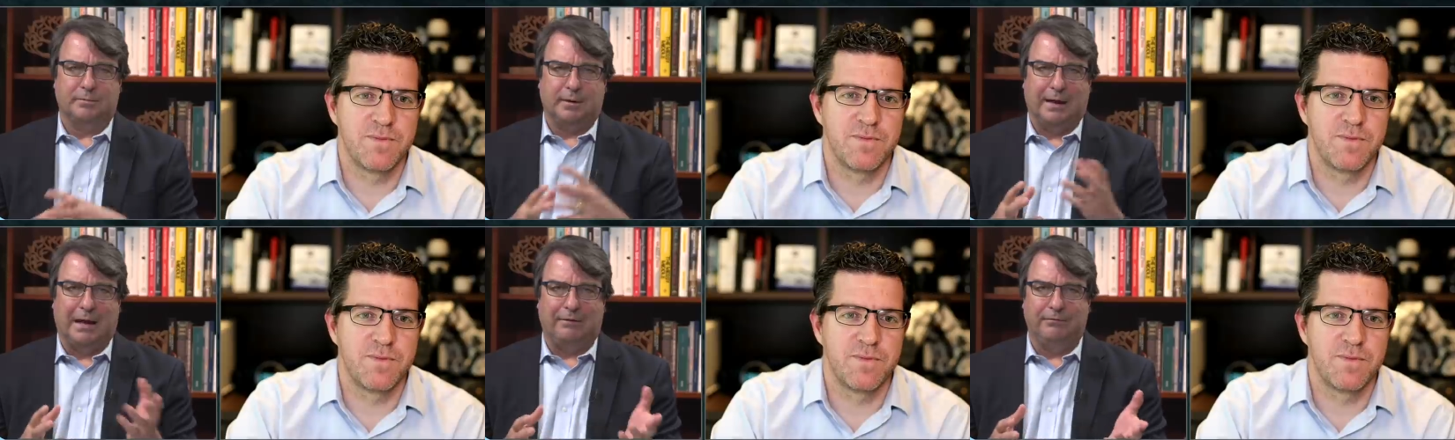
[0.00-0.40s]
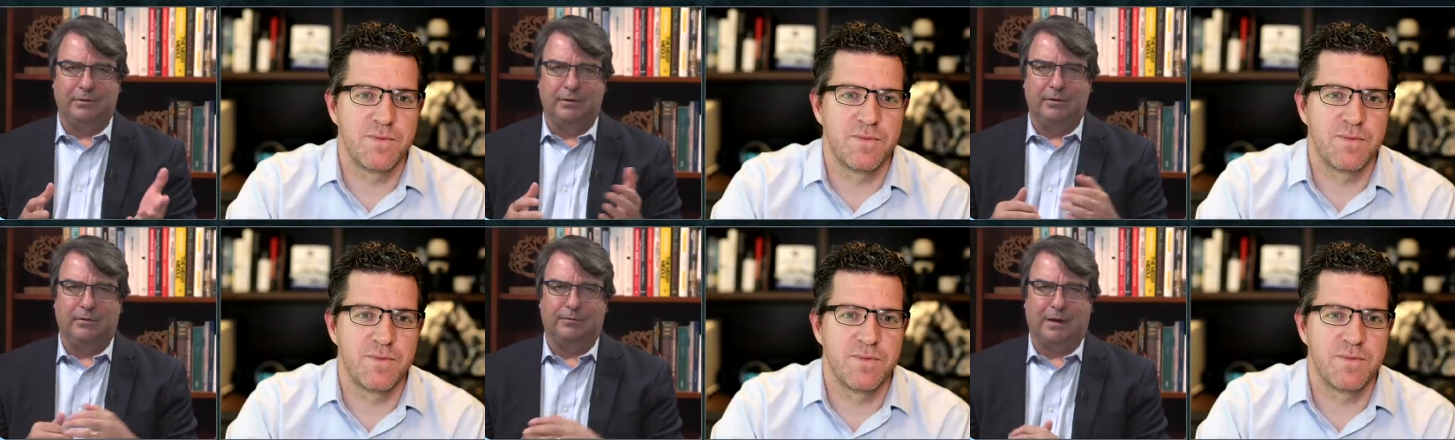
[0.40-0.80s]
Speaker 1: to have
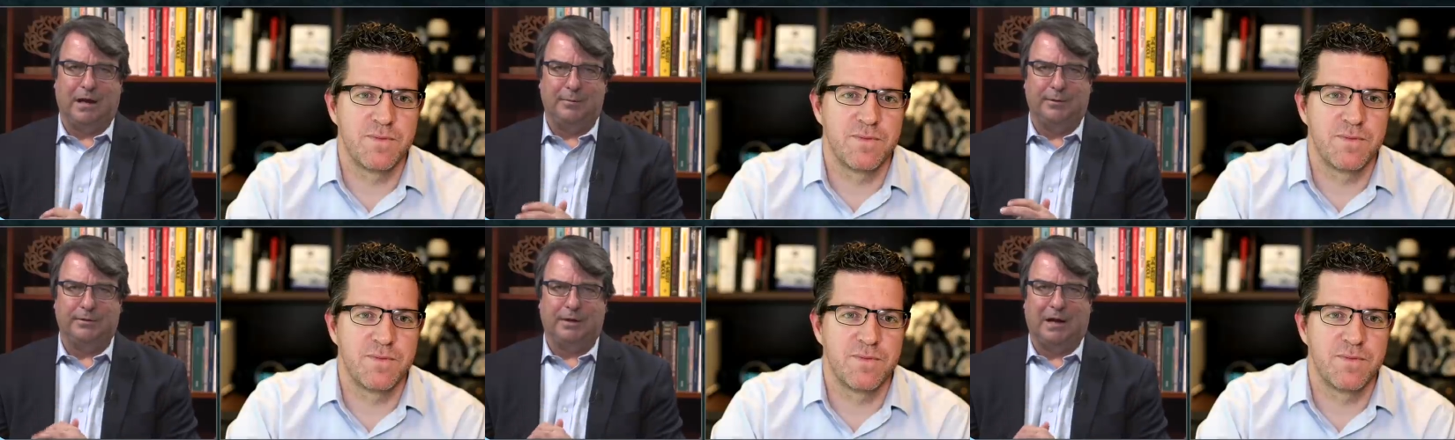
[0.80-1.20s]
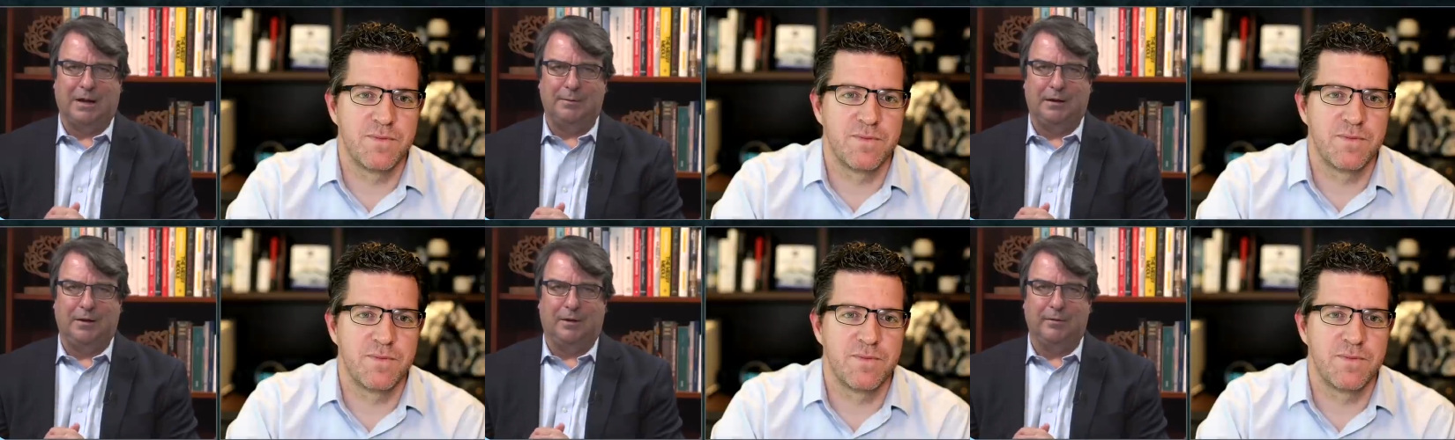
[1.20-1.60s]
your valuable time
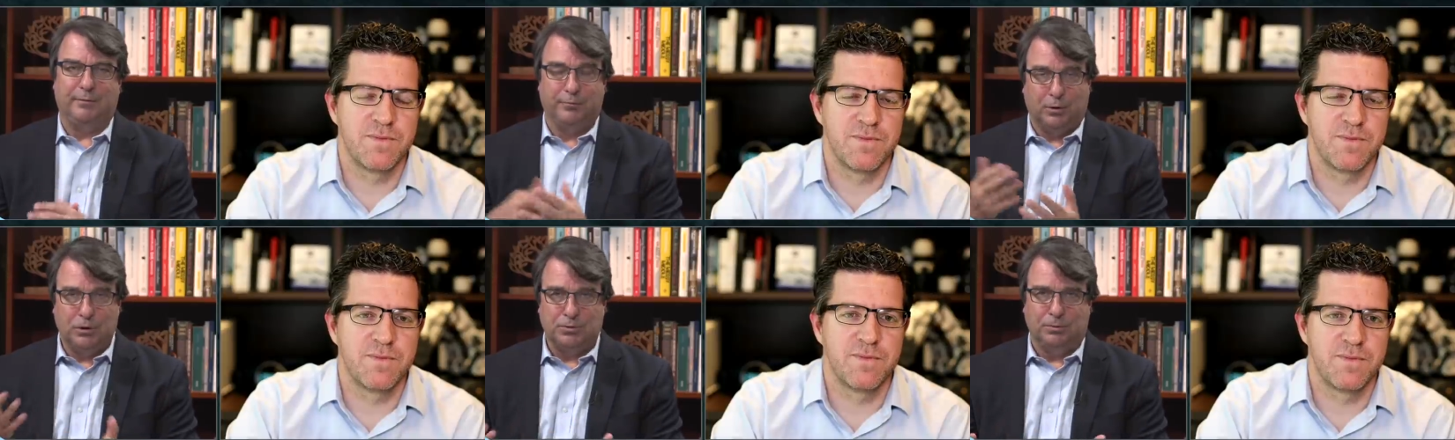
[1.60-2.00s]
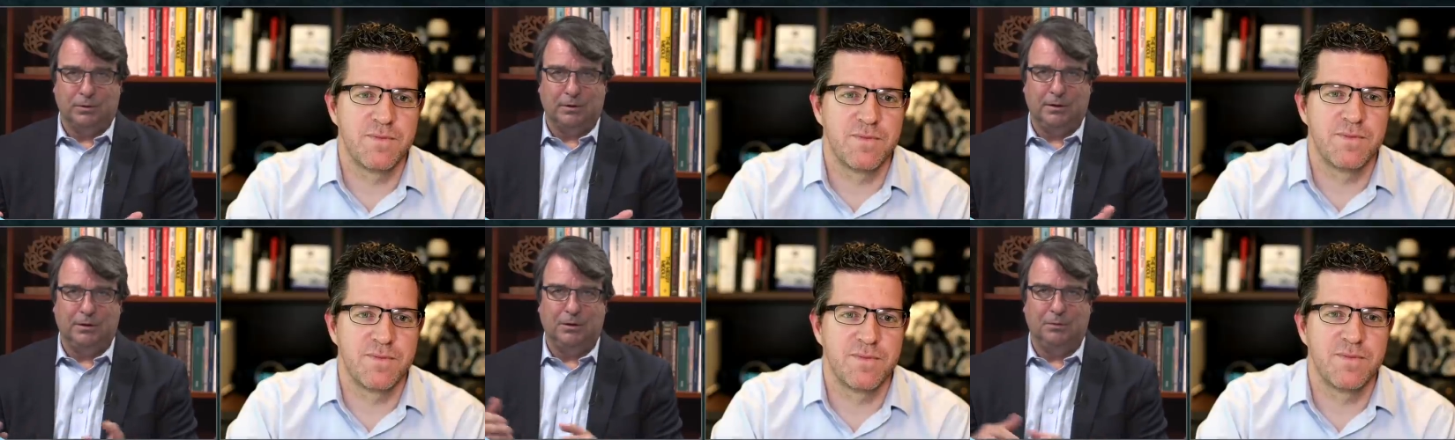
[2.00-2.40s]
here on the virtual
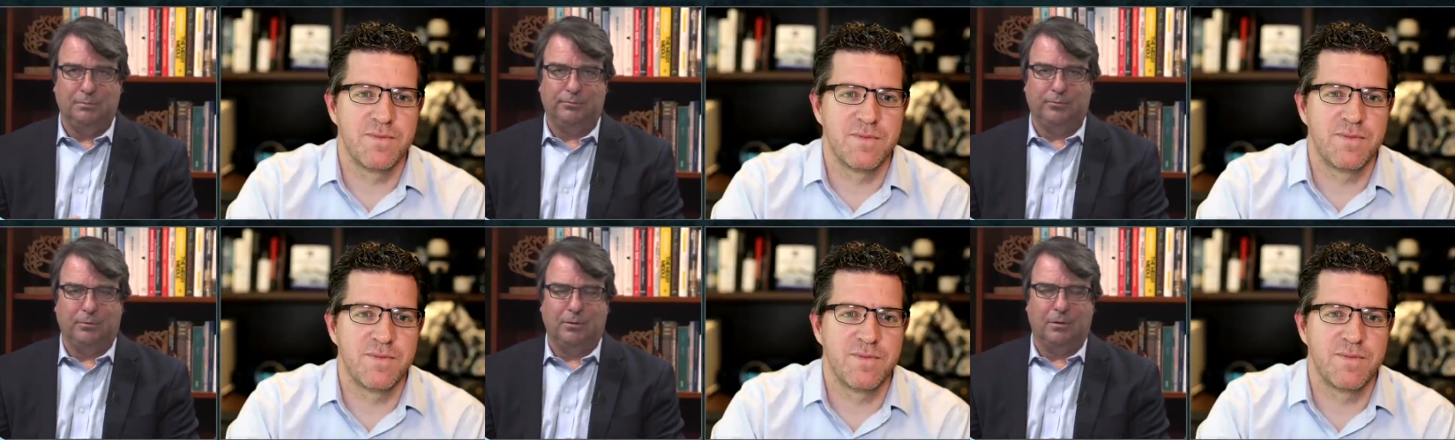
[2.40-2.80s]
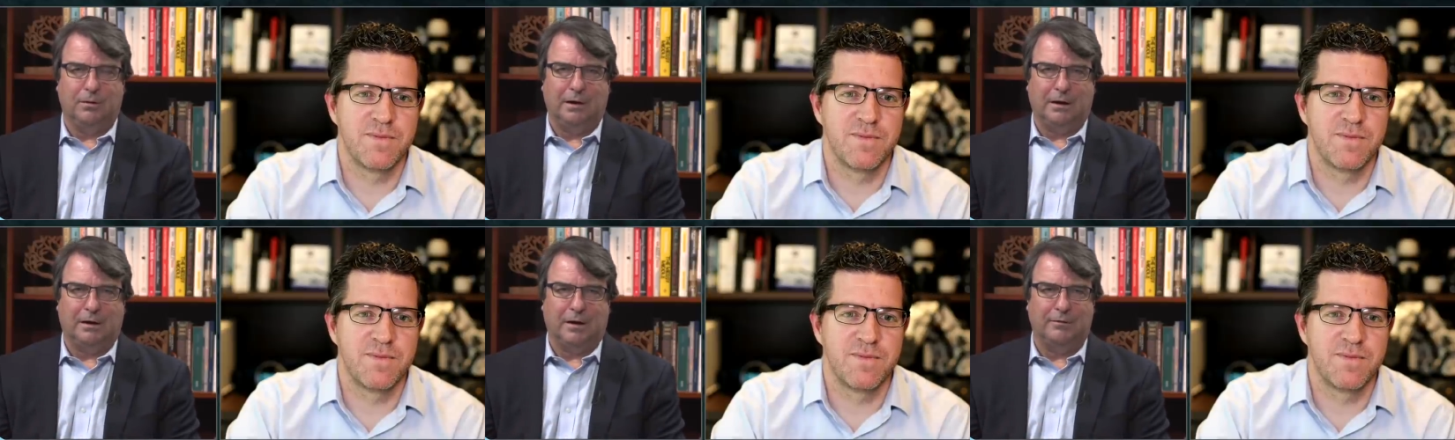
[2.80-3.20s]
cube for
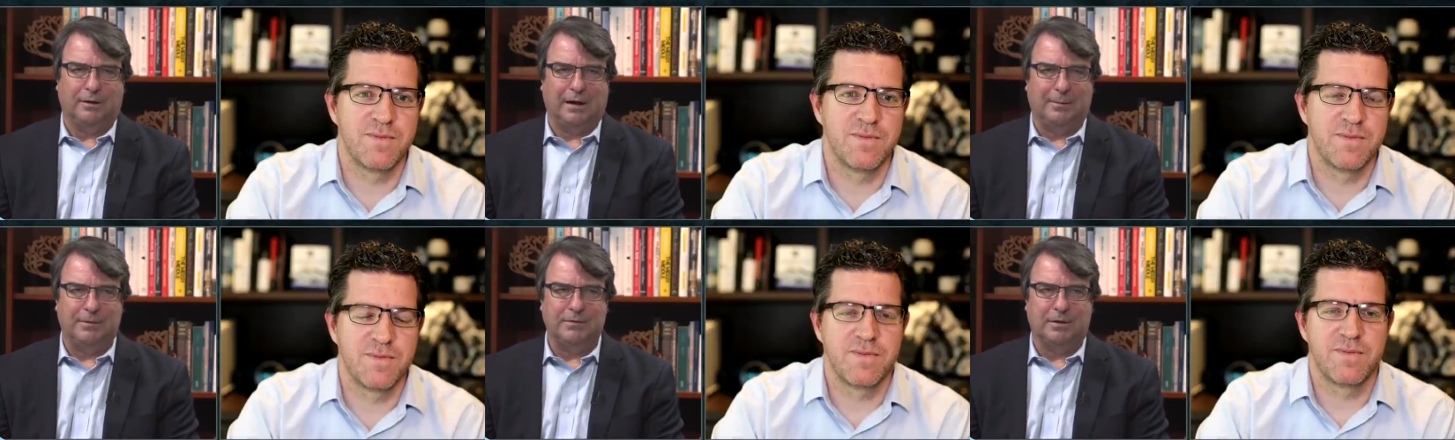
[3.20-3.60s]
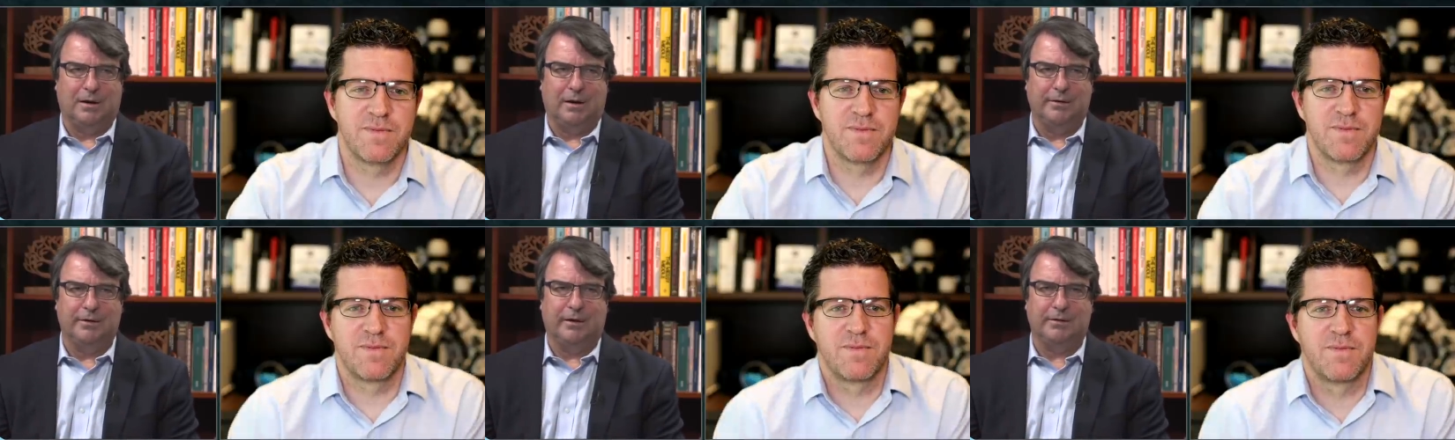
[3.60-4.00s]
covering
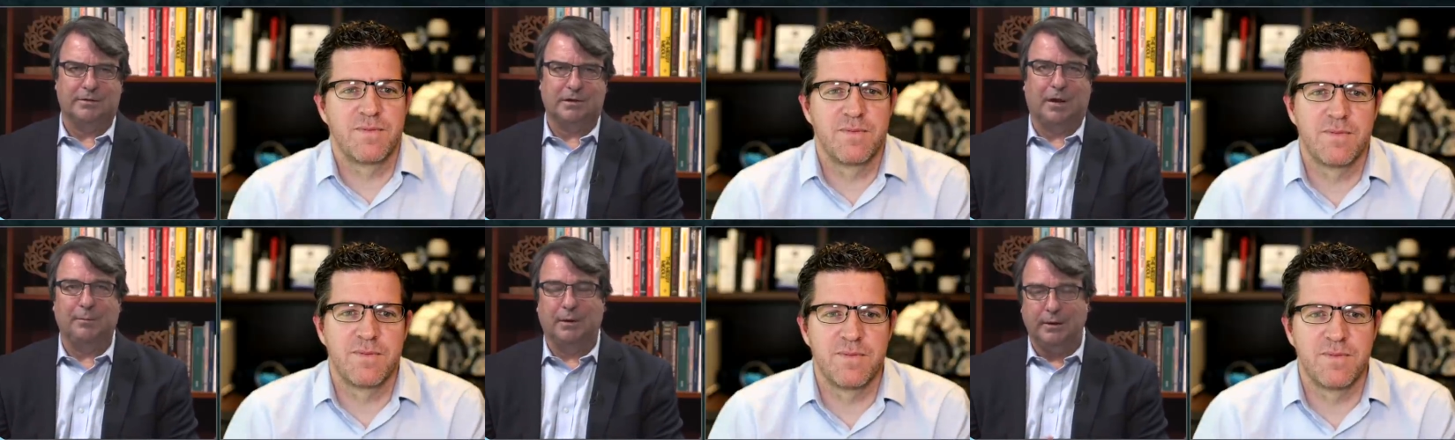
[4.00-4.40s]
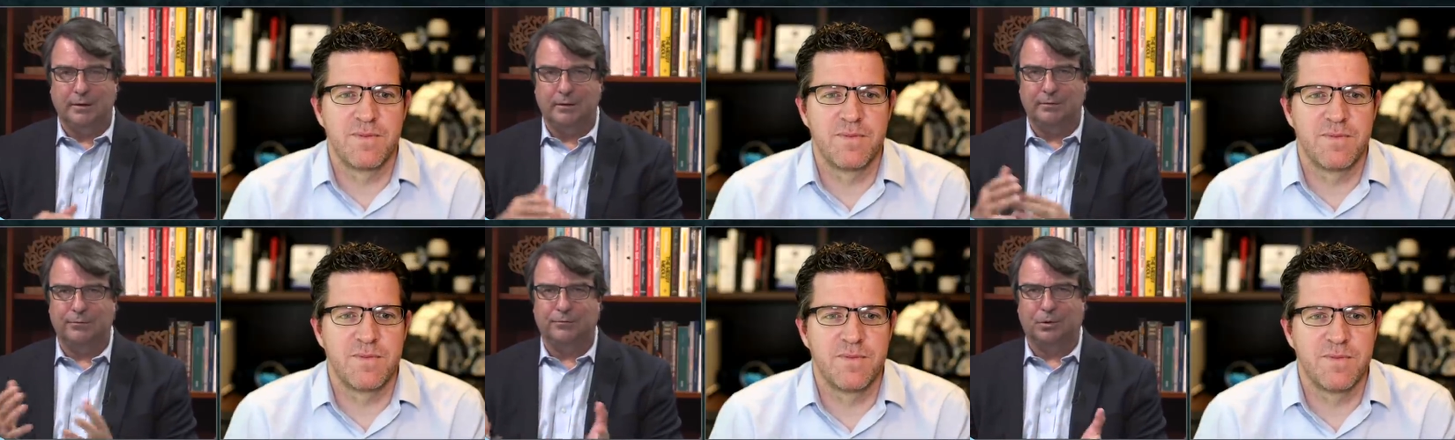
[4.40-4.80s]
Amazon Summit
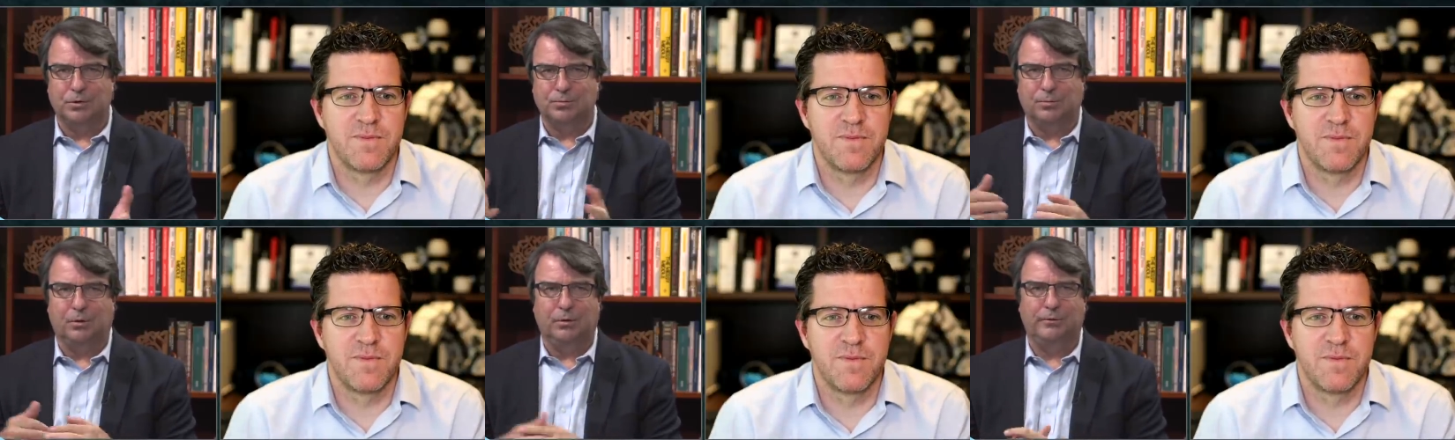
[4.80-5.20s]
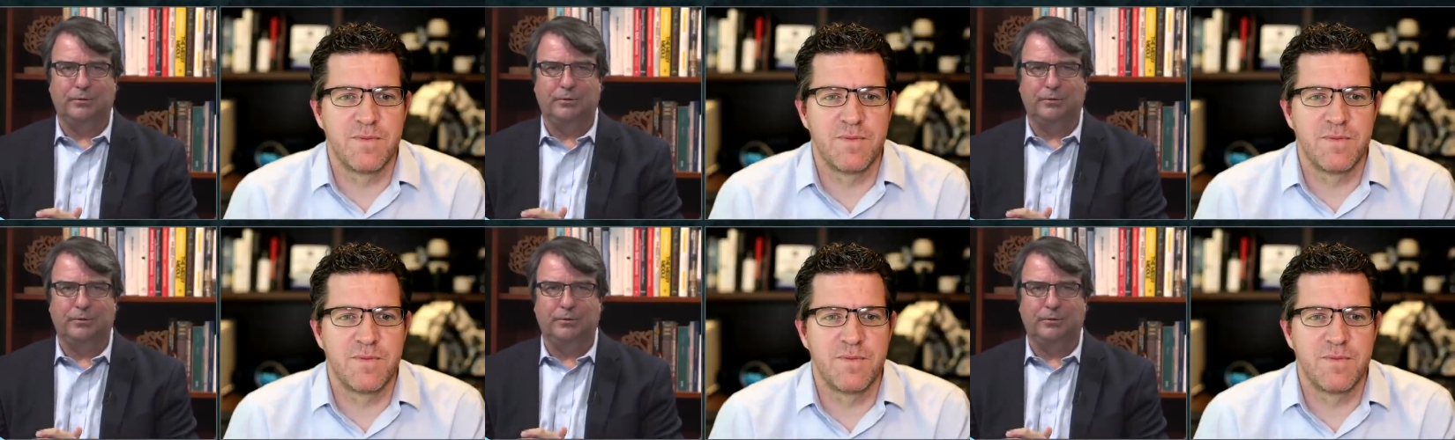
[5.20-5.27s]
virtual